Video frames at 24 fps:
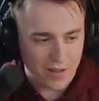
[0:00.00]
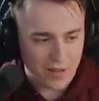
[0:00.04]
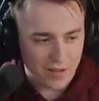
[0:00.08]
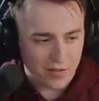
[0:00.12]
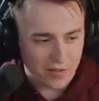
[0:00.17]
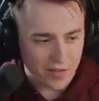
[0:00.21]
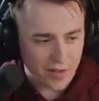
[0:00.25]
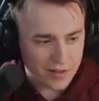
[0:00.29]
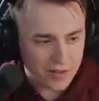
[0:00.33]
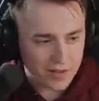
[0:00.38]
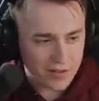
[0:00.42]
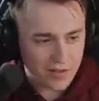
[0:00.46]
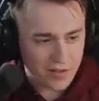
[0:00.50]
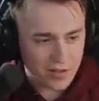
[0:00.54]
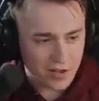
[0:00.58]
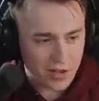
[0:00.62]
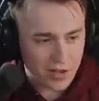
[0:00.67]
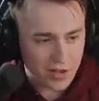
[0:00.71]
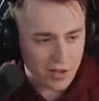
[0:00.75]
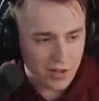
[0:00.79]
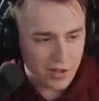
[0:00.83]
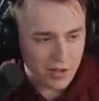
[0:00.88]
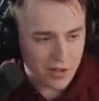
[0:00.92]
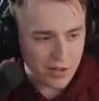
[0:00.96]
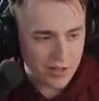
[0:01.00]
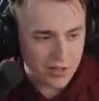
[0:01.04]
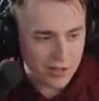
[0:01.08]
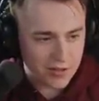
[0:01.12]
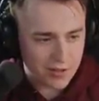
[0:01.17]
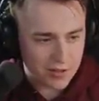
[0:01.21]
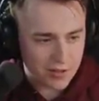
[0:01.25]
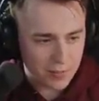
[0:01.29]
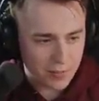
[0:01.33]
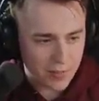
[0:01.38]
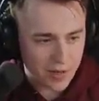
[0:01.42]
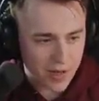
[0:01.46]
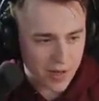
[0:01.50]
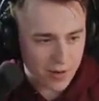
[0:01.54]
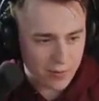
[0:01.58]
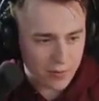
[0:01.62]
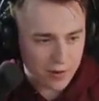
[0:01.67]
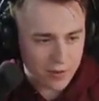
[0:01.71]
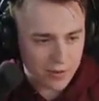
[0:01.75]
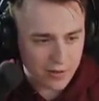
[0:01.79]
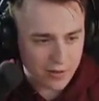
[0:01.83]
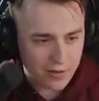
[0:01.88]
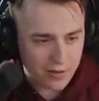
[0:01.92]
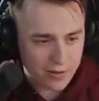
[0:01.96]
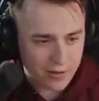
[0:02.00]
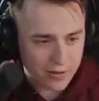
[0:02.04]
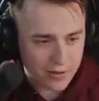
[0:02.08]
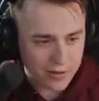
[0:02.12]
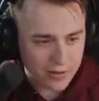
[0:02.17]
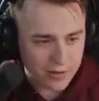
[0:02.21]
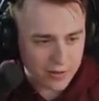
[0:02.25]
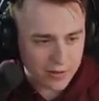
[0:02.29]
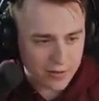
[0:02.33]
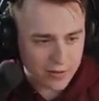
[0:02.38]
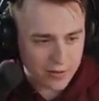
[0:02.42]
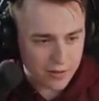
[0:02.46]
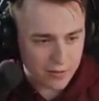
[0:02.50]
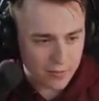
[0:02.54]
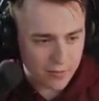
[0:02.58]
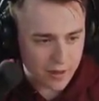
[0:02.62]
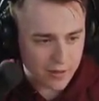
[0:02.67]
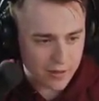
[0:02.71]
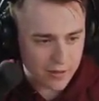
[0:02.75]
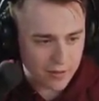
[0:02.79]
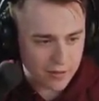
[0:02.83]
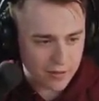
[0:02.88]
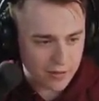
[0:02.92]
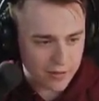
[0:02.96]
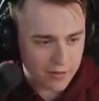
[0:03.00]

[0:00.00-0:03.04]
That's the least bad one there is. Come on.